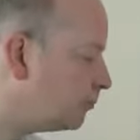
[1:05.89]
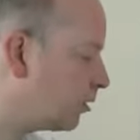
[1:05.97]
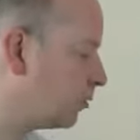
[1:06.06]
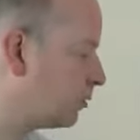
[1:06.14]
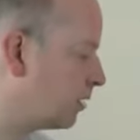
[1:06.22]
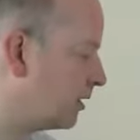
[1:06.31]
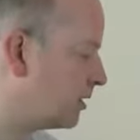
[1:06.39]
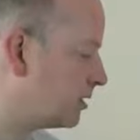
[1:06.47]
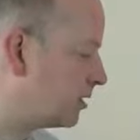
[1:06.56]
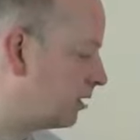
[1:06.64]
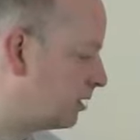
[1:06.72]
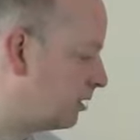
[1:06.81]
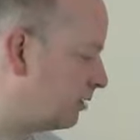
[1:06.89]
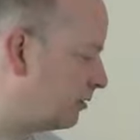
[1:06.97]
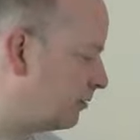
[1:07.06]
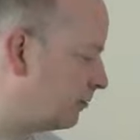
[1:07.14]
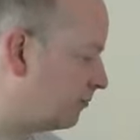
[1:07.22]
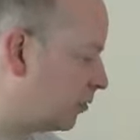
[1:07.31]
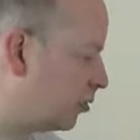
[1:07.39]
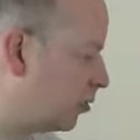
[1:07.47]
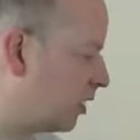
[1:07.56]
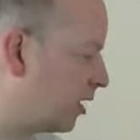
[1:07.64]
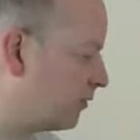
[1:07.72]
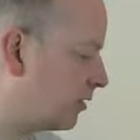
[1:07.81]
or at least the
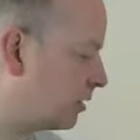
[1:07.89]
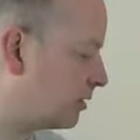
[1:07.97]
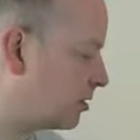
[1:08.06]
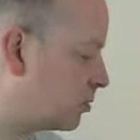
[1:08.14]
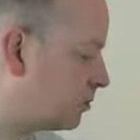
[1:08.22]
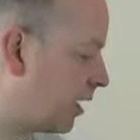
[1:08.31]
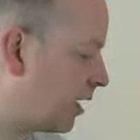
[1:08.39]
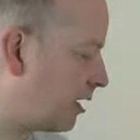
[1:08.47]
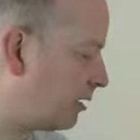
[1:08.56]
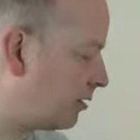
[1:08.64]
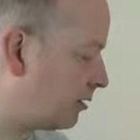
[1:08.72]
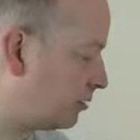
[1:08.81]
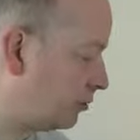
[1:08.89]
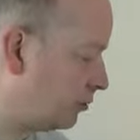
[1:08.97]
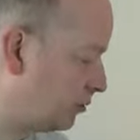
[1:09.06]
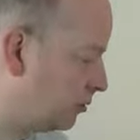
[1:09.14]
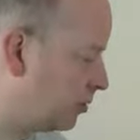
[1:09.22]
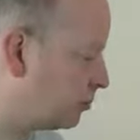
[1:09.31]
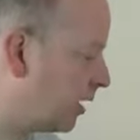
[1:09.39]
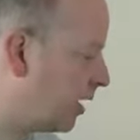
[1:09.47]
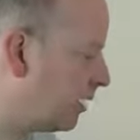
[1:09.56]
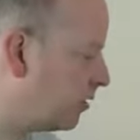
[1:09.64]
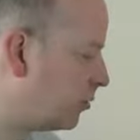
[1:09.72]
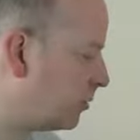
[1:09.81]
photograph that is going to
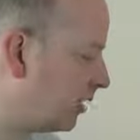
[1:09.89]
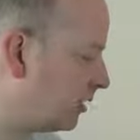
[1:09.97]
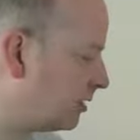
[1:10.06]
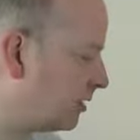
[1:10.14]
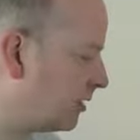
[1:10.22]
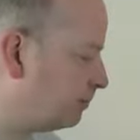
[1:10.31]
inspire the painting.